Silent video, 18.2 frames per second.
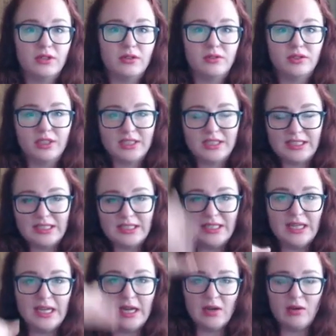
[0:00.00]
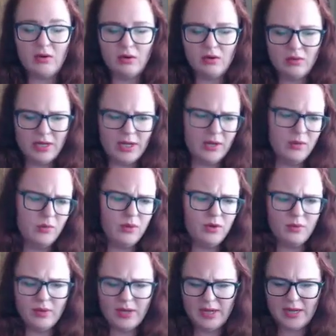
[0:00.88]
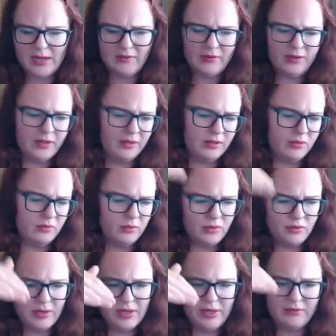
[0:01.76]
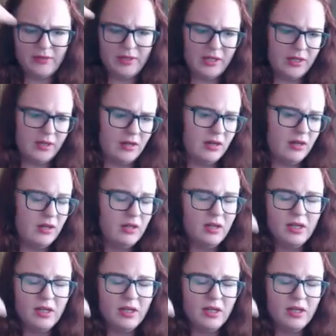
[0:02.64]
Just see how, okay, what do I have here? What do I have there?